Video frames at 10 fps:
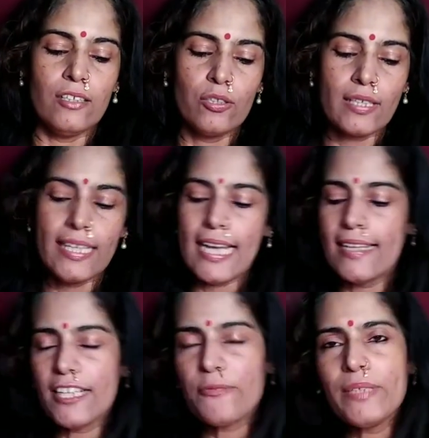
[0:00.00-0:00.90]
Okay,
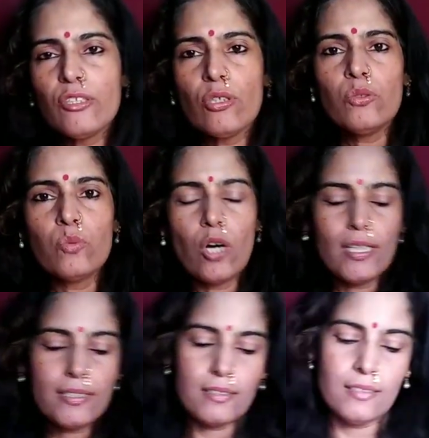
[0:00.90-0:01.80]
and let me know
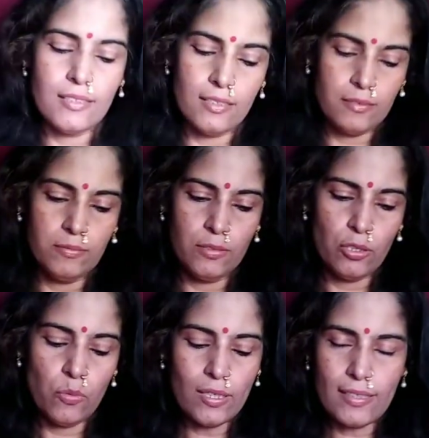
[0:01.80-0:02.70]
what, uh,
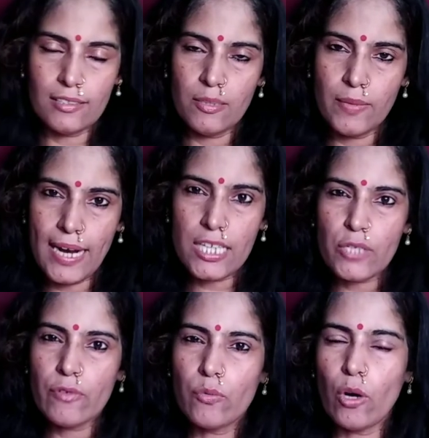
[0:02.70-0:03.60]
you know, what other
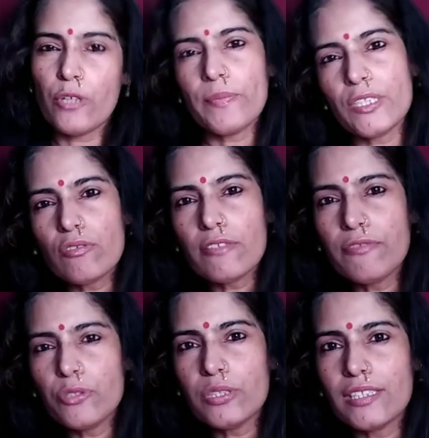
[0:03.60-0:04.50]
brands you would want me to
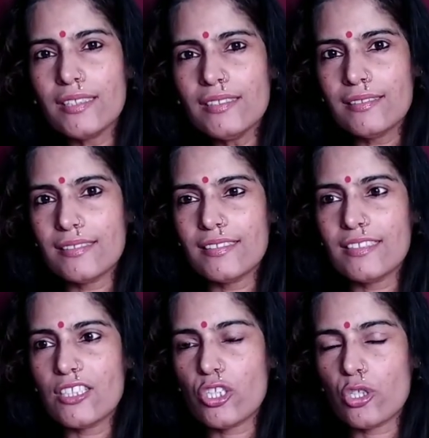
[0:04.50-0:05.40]
review here.
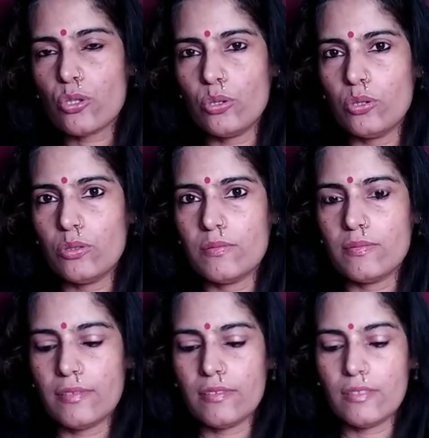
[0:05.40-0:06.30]

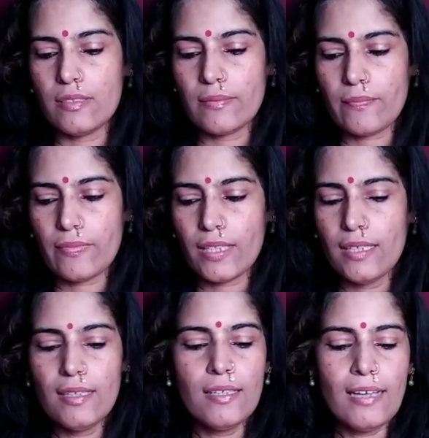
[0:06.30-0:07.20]
So
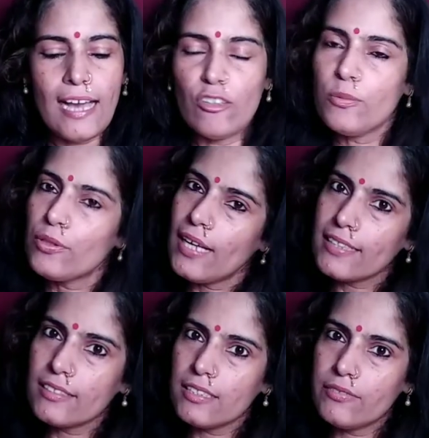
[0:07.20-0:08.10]
I hope you
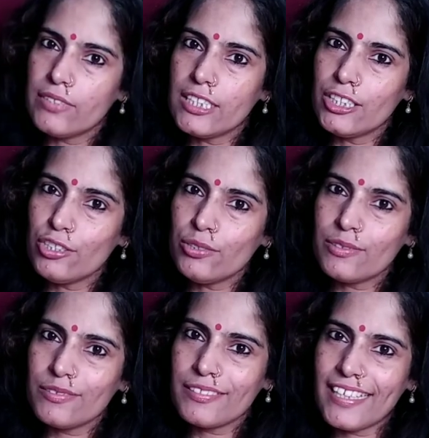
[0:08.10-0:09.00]
liked the
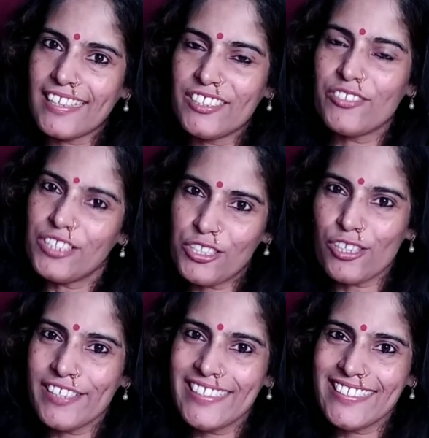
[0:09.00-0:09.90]
video and you
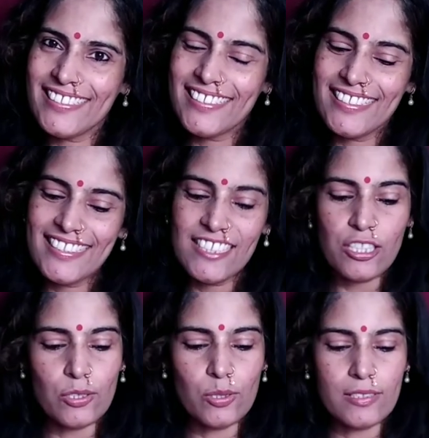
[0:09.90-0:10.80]
enjoyed it.
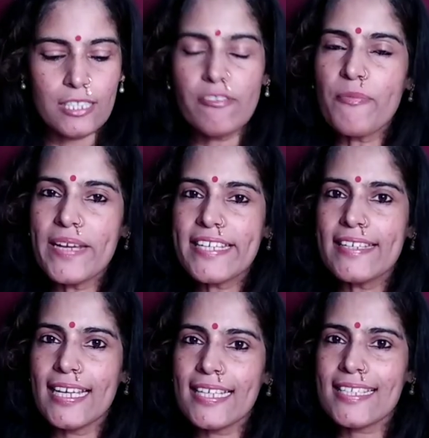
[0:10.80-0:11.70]
So till we
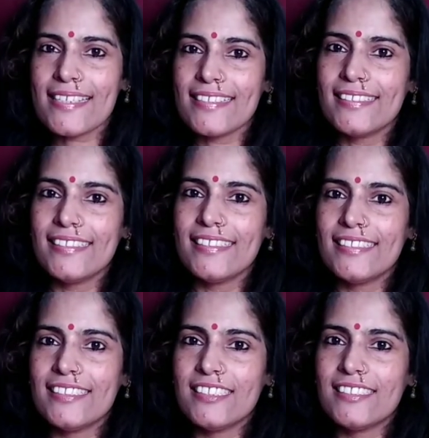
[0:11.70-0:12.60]
meet next,
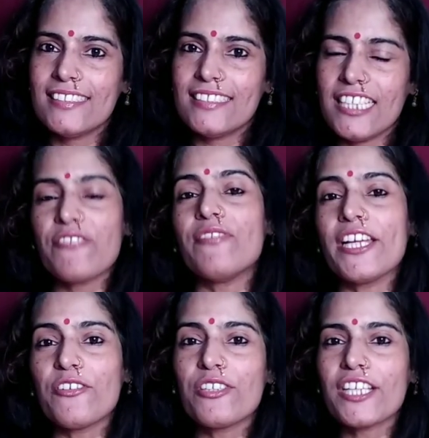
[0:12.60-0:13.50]
take
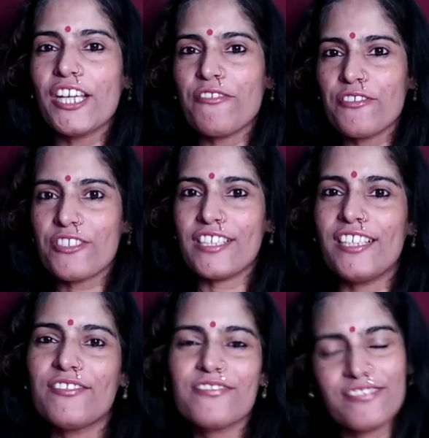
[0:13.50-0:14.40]
very good care of
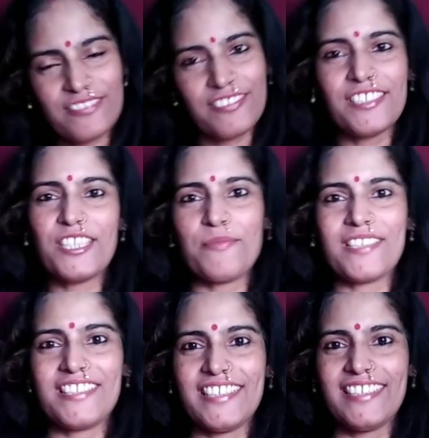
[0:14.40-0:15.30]
yourself.
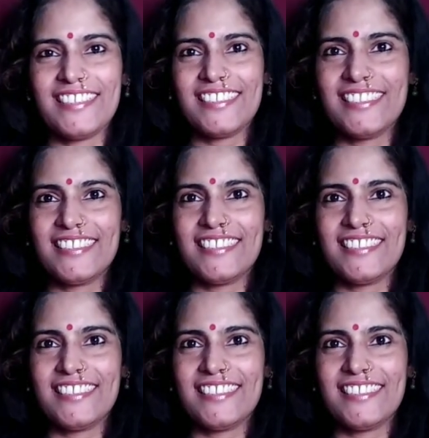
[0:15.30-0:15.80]
Namaste.